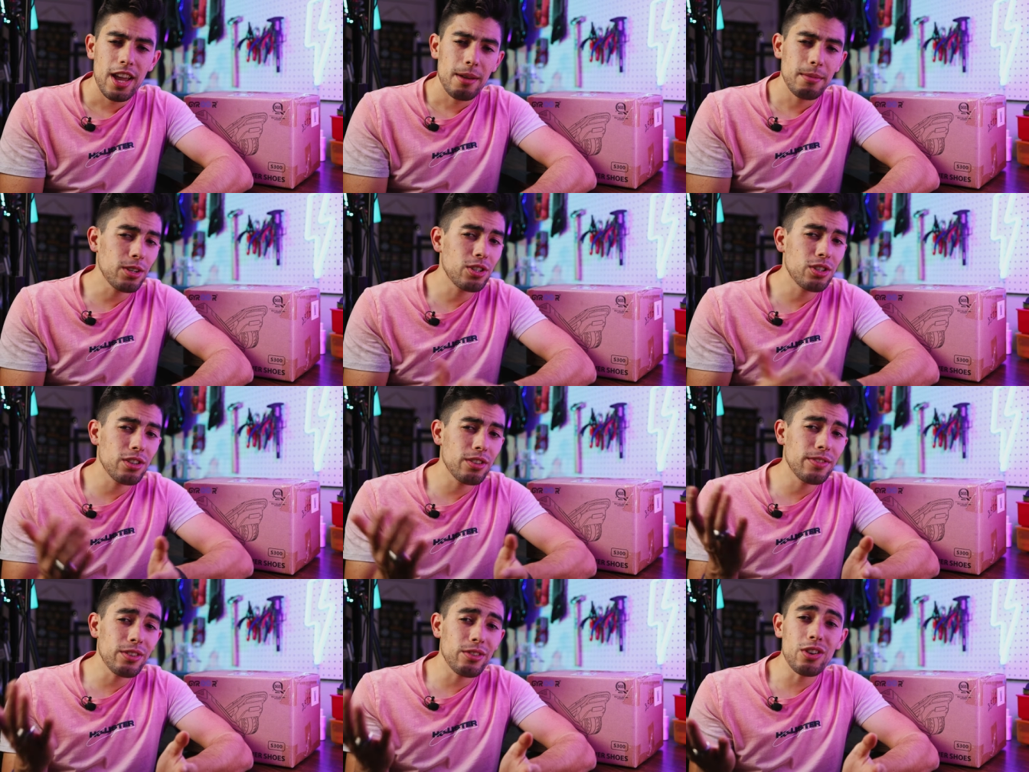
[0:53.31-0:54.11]
I'm not
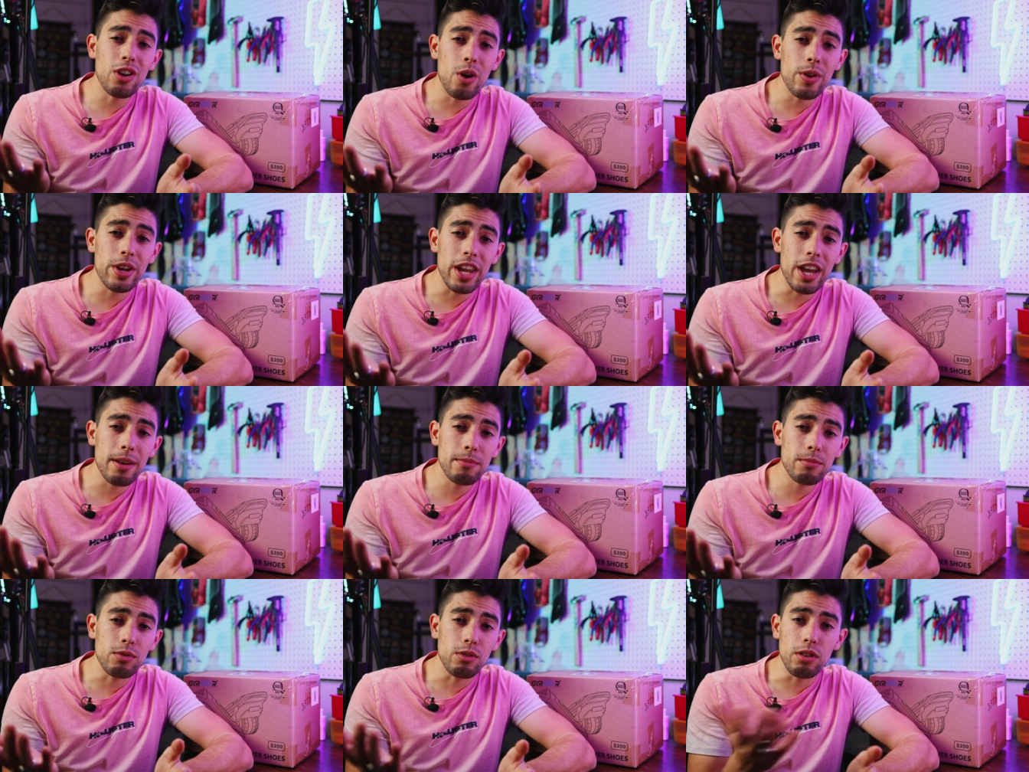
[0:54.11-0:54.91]
sure if they're an
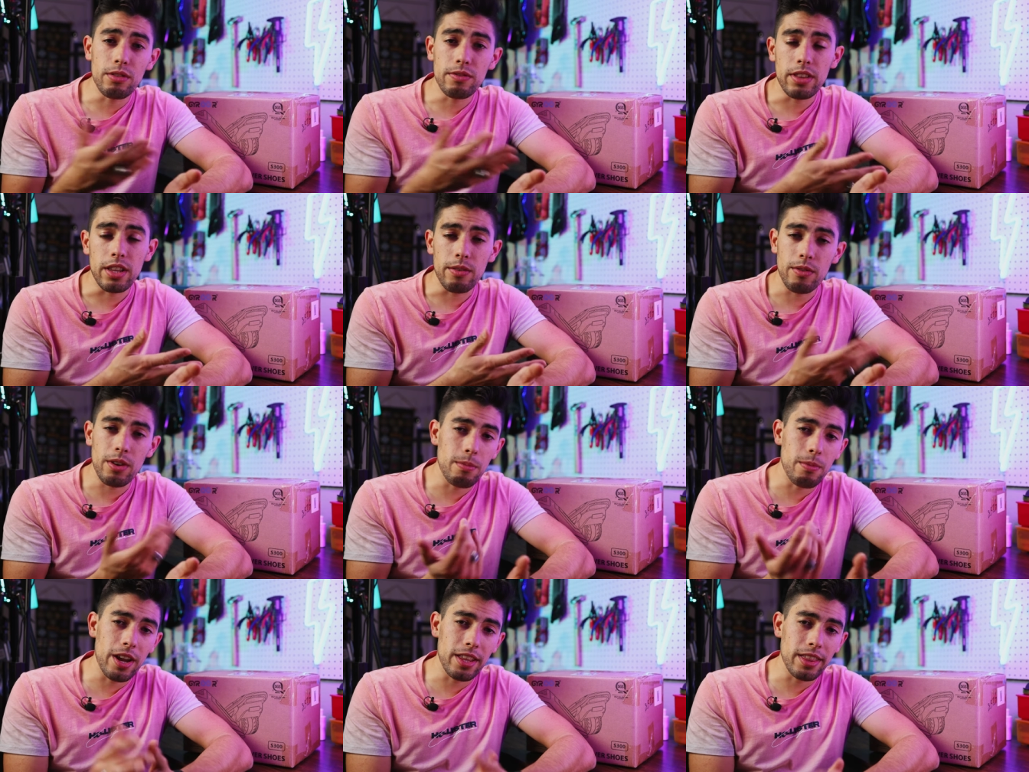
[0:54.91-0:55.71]
OEM or if they
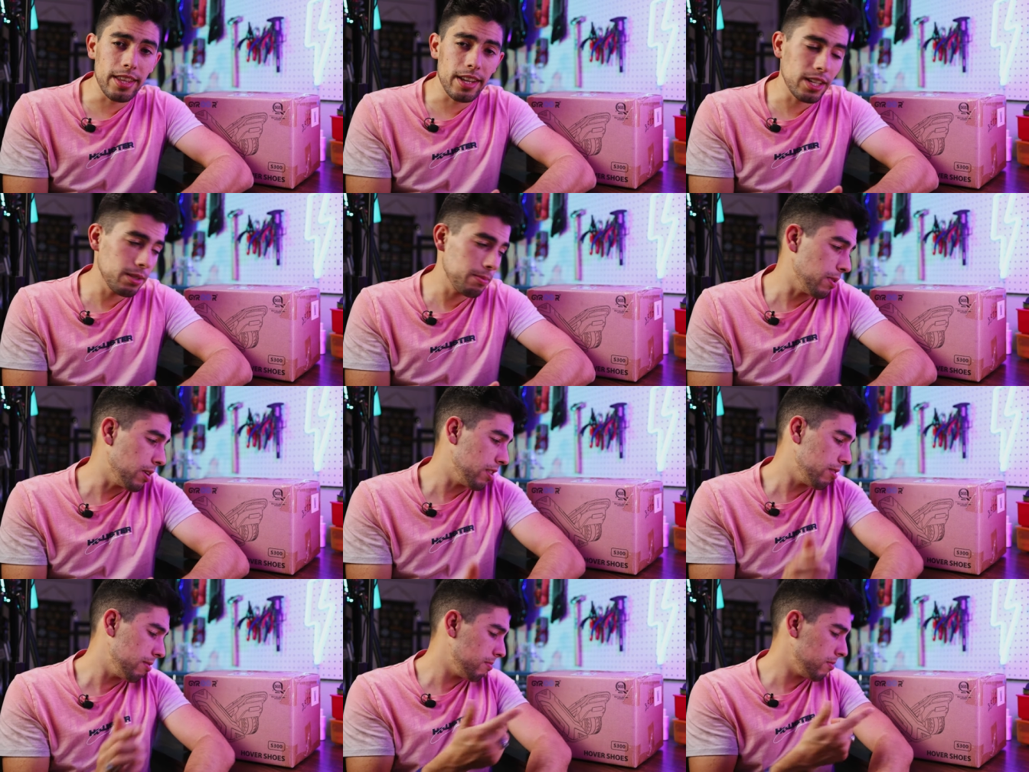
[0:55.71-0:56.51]
rebrand things,
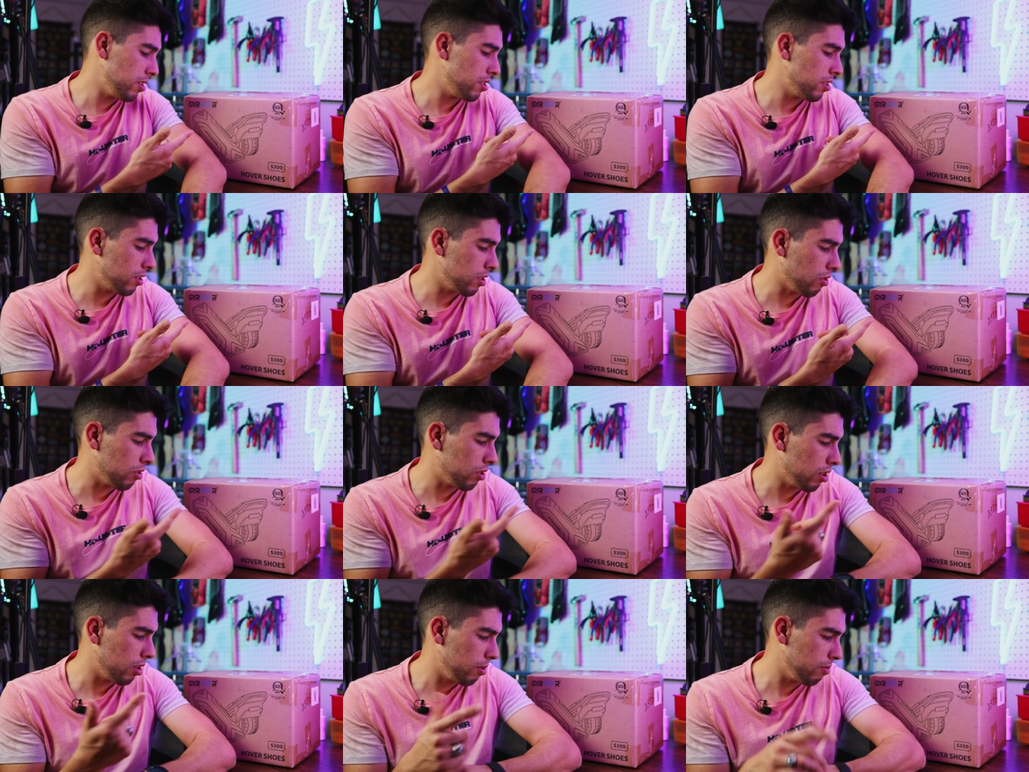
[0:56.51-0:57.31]
but this is the
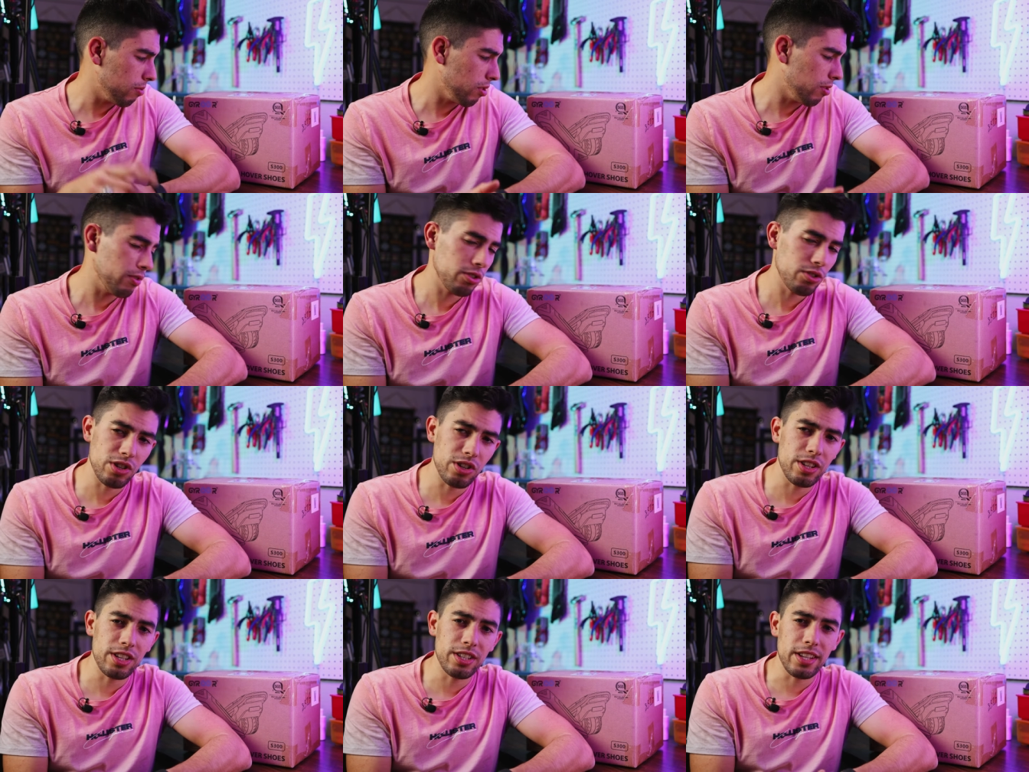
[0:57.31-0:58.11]
only real version
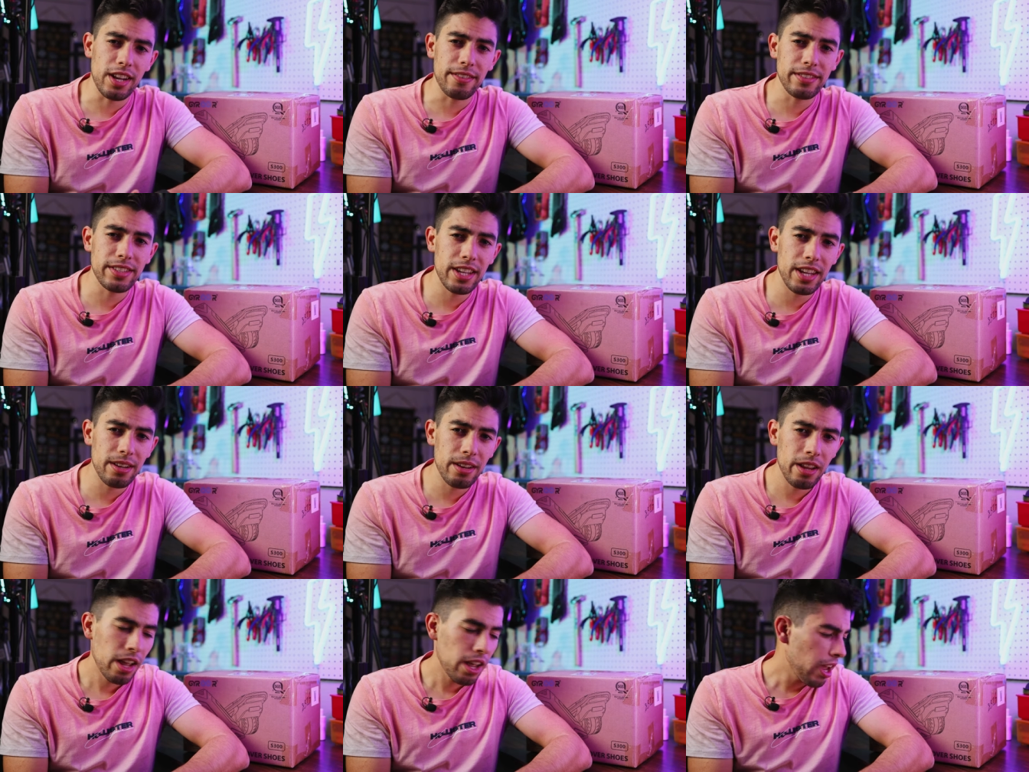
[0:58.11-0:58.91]
of these that I've seen.